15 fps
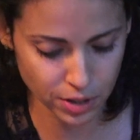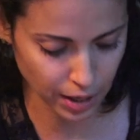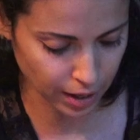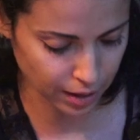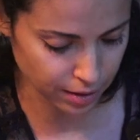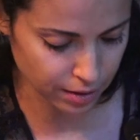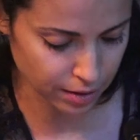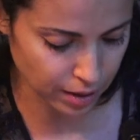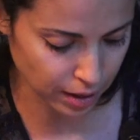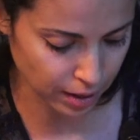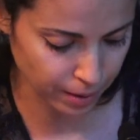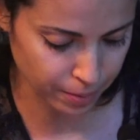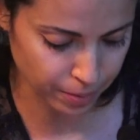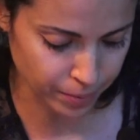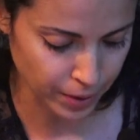And
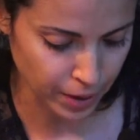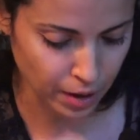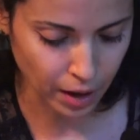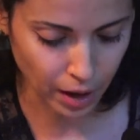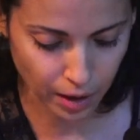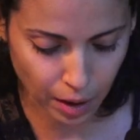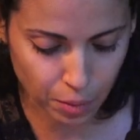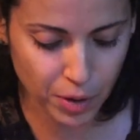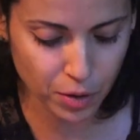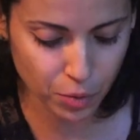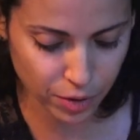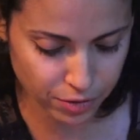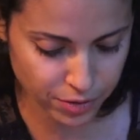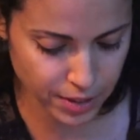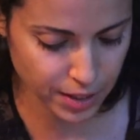I mean,
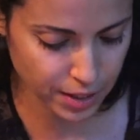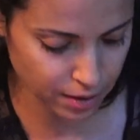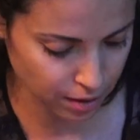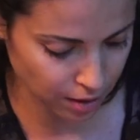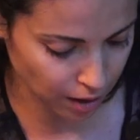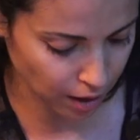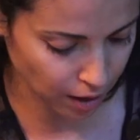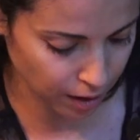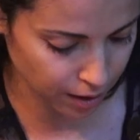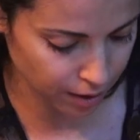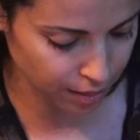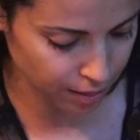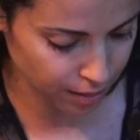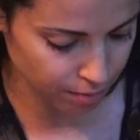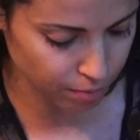we've seen
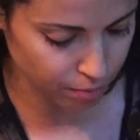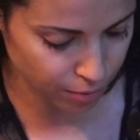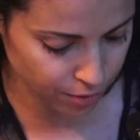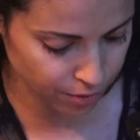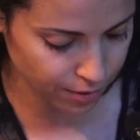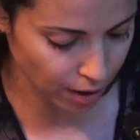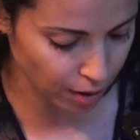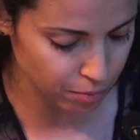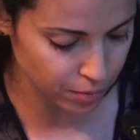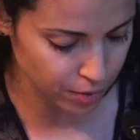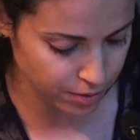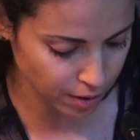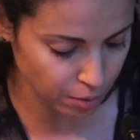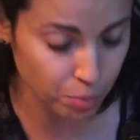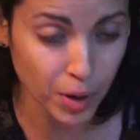
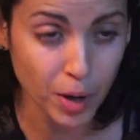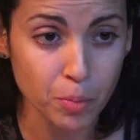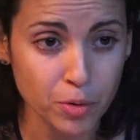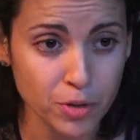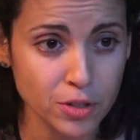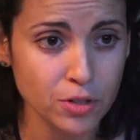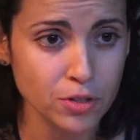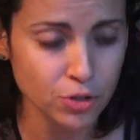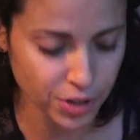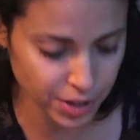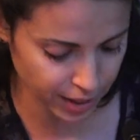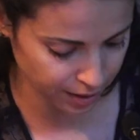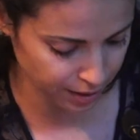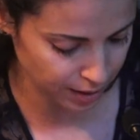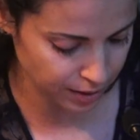some papers
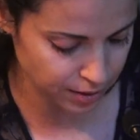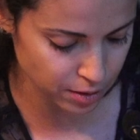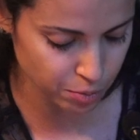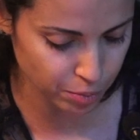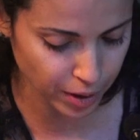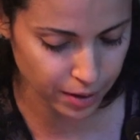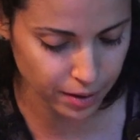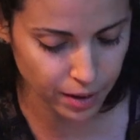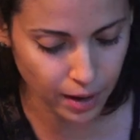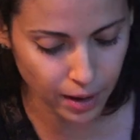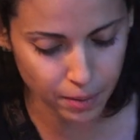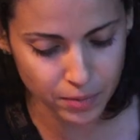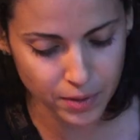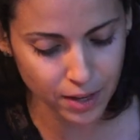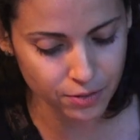treating this, but
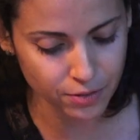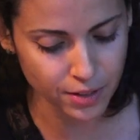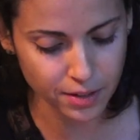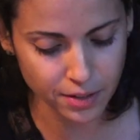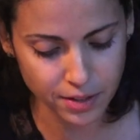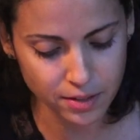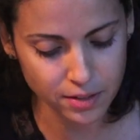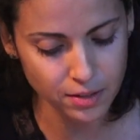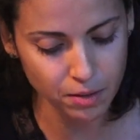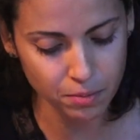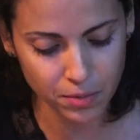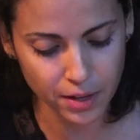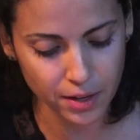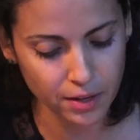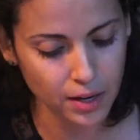definitely
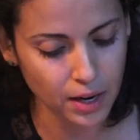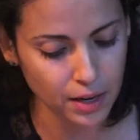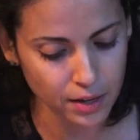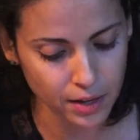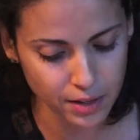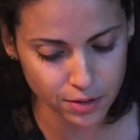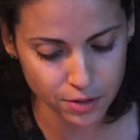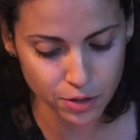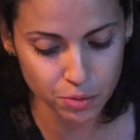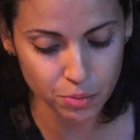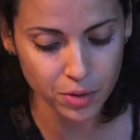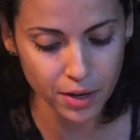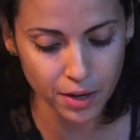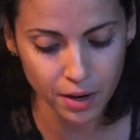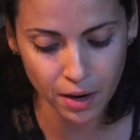something that needs to
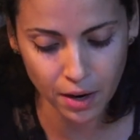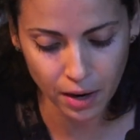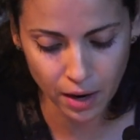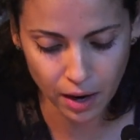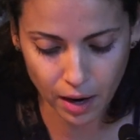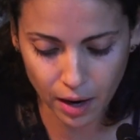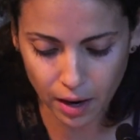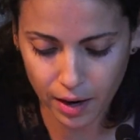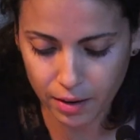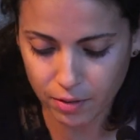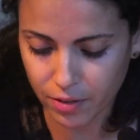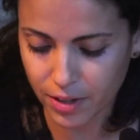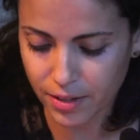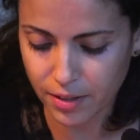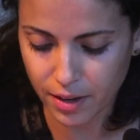be
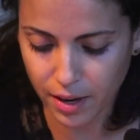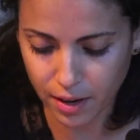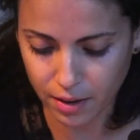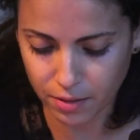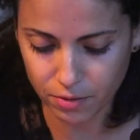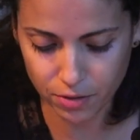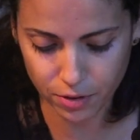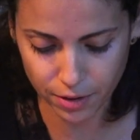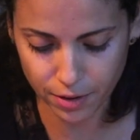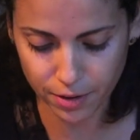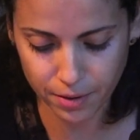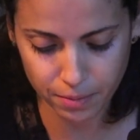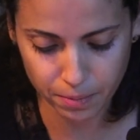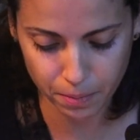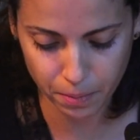investigated further.